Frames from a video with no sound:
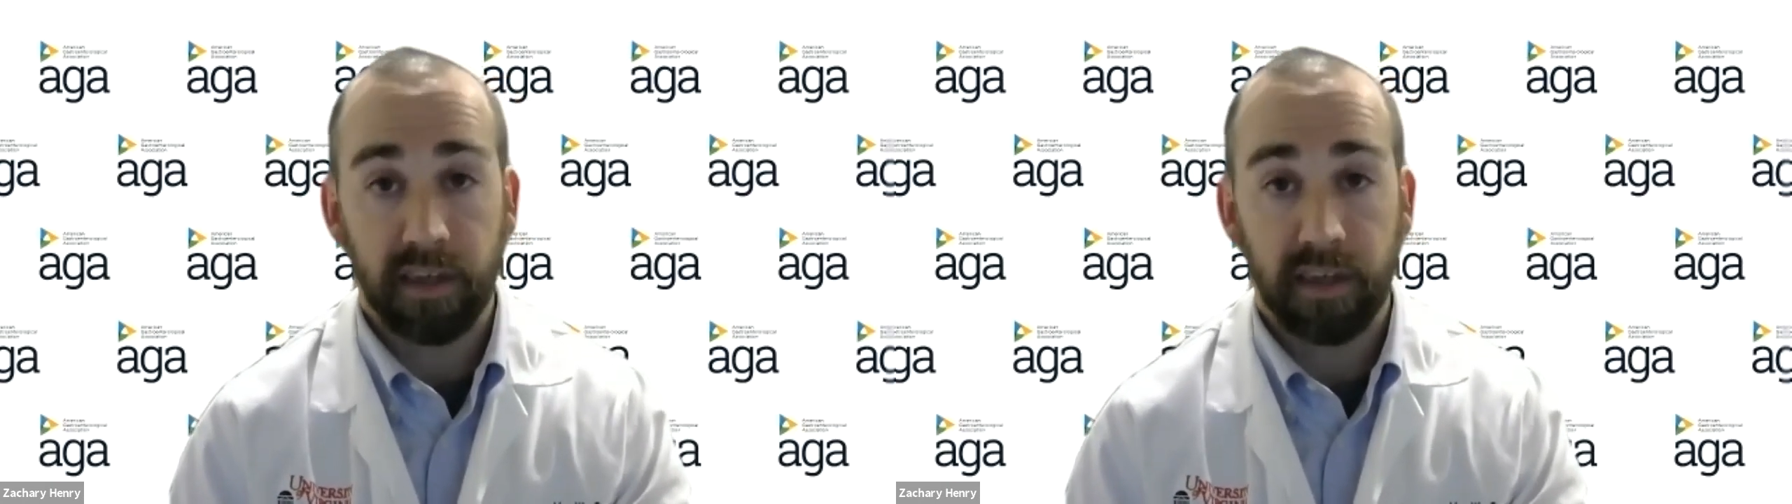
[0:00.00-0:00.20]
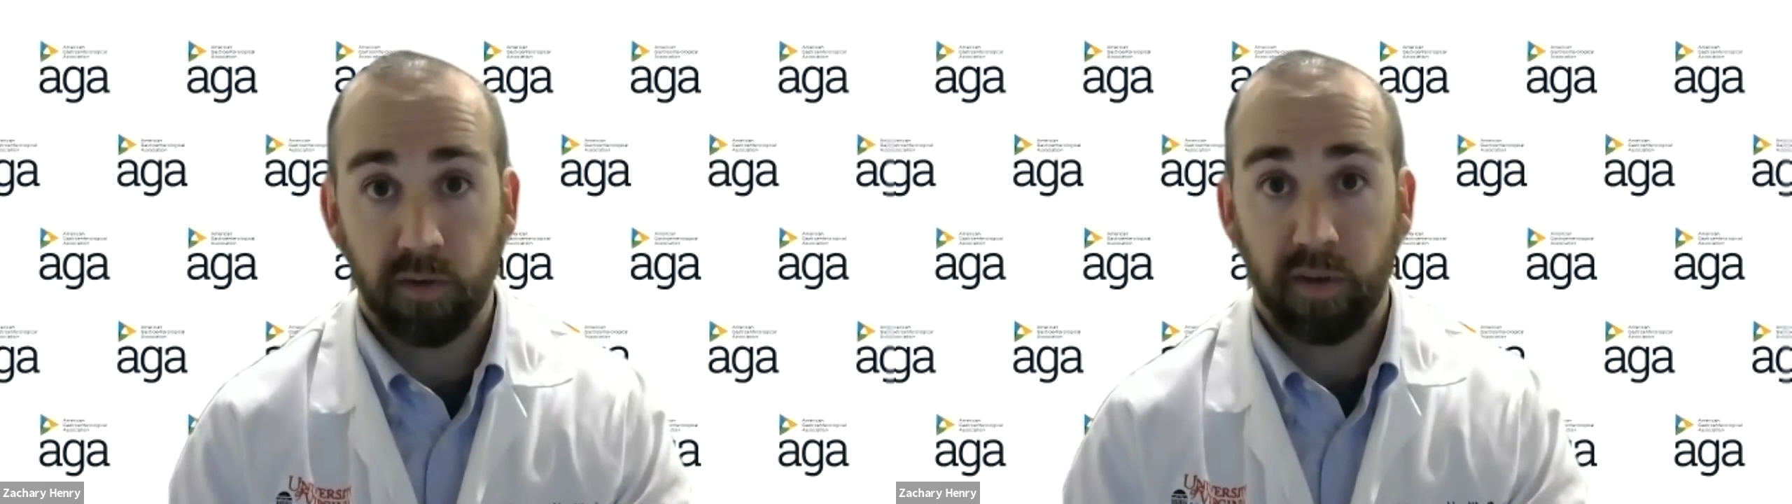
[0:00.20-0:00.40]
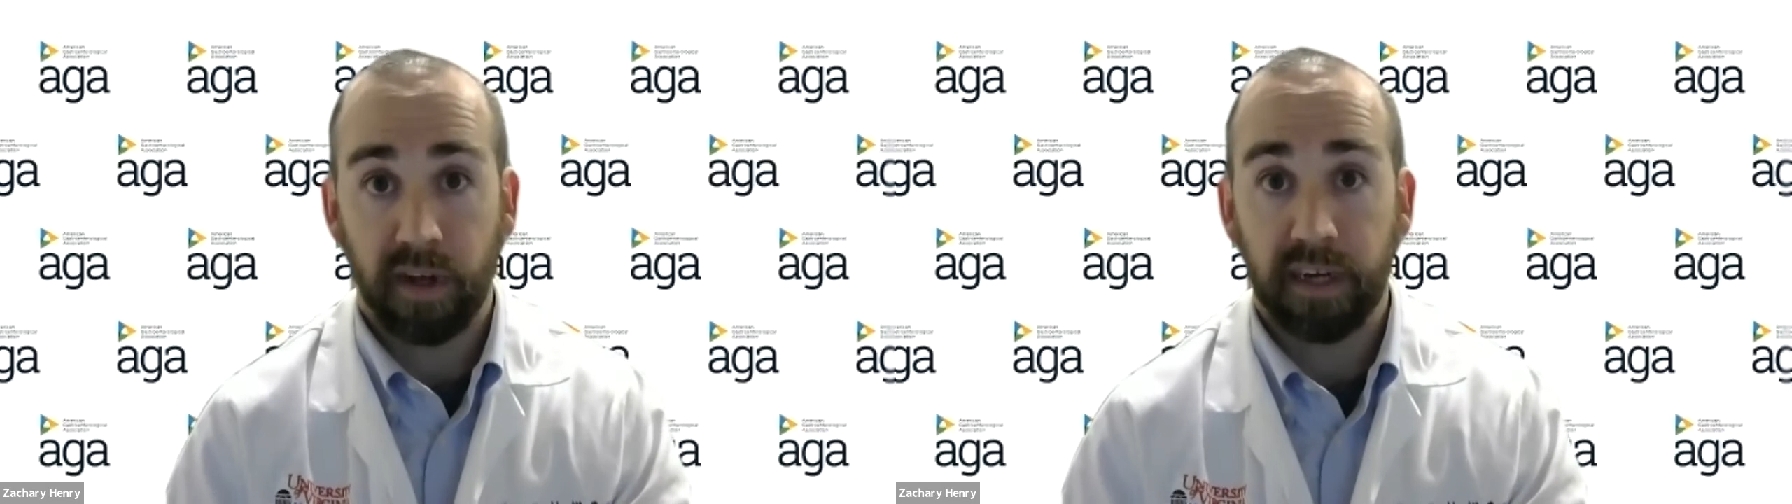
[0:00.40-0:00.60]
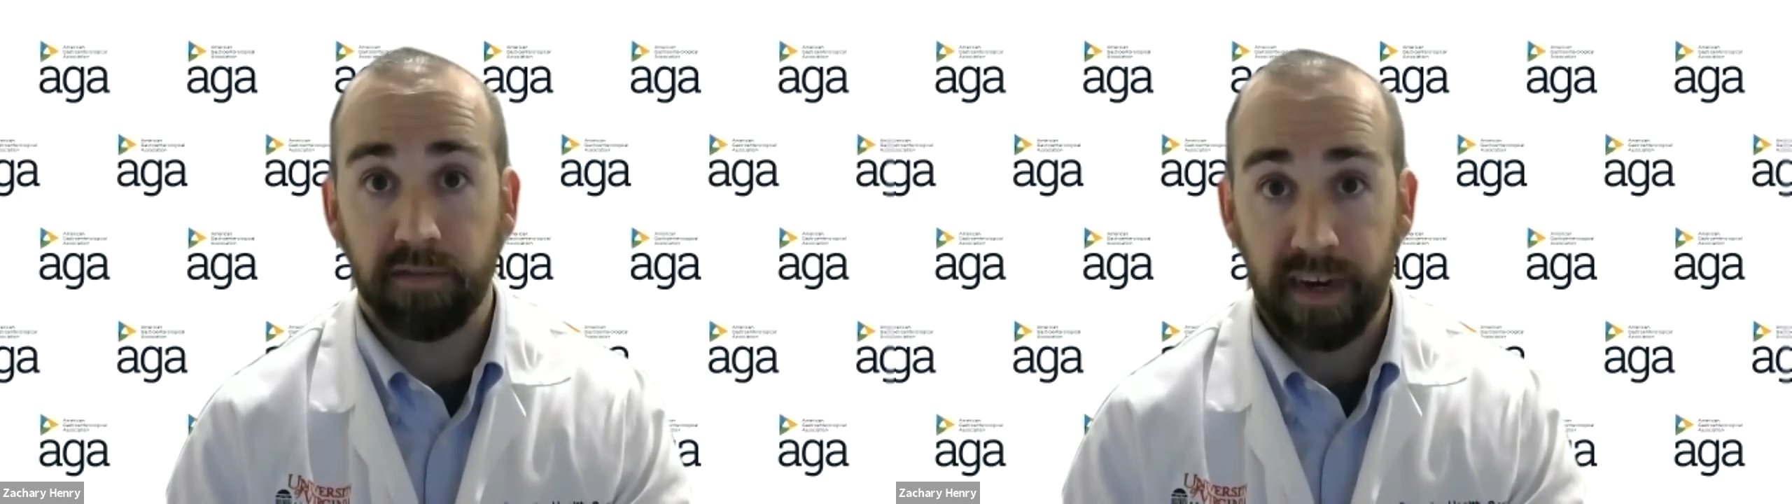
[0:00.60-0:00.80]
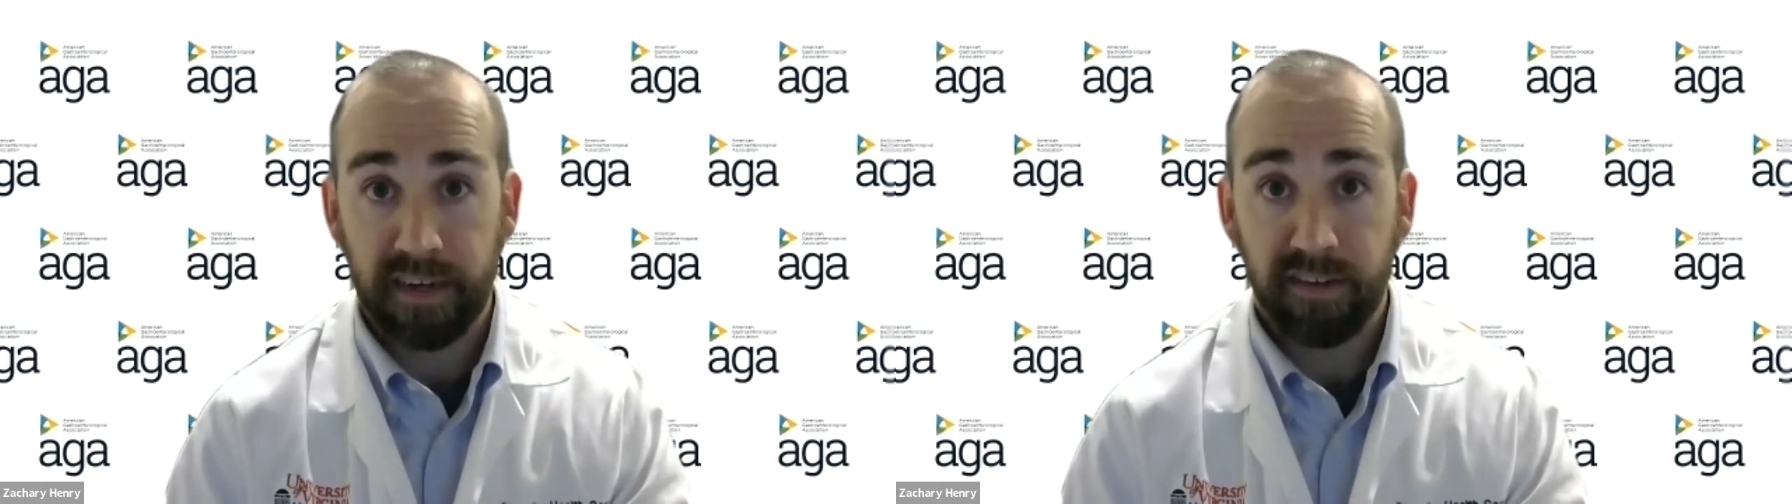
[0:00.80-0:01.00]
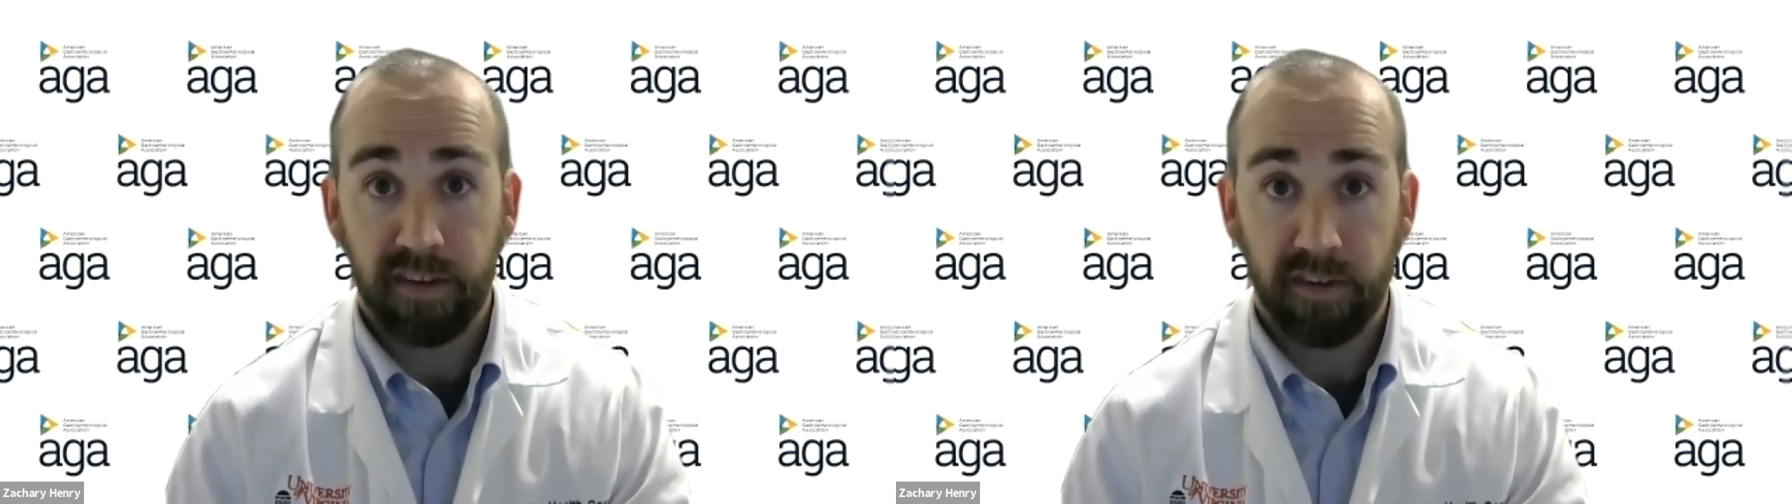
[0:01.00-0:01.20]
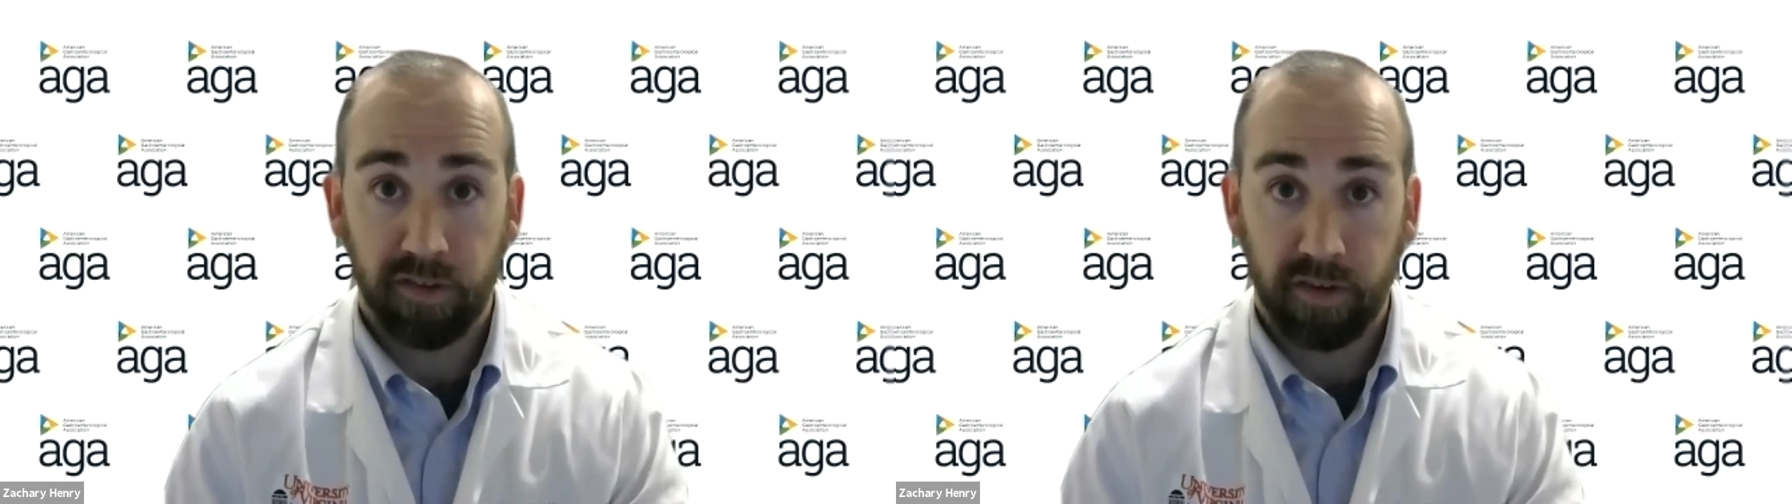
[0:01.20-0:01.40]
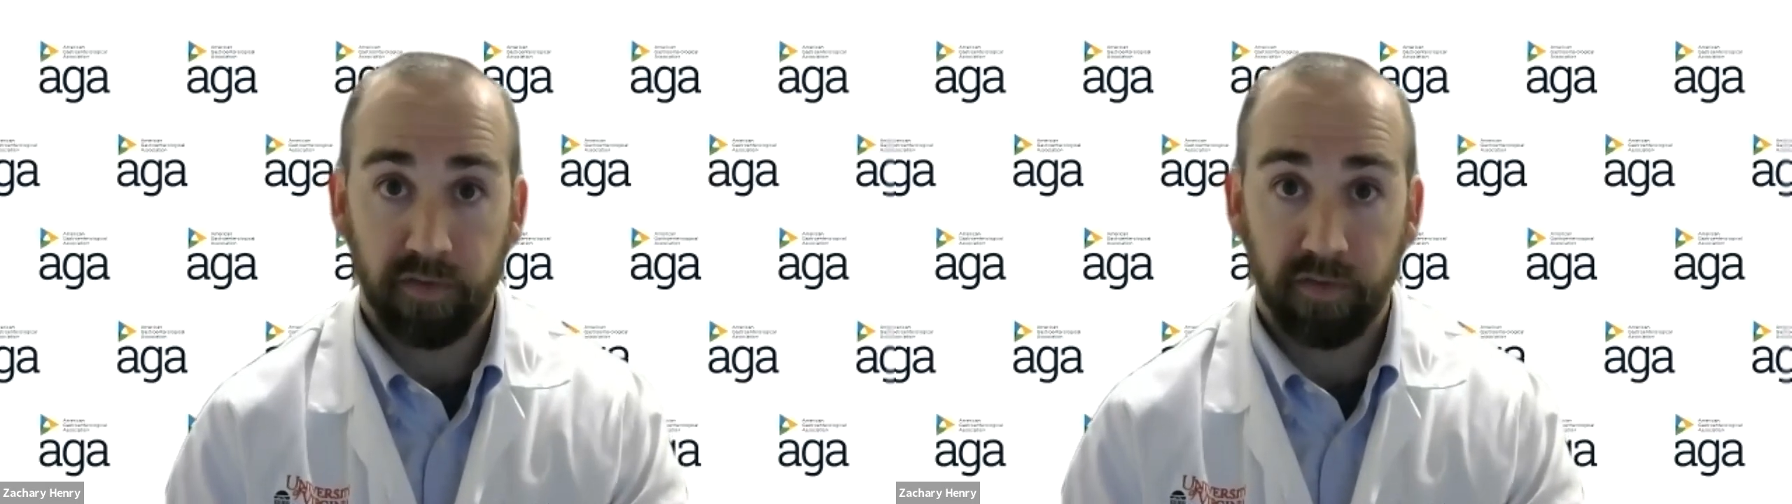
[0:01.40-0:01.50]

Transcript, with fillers: underlying vasculature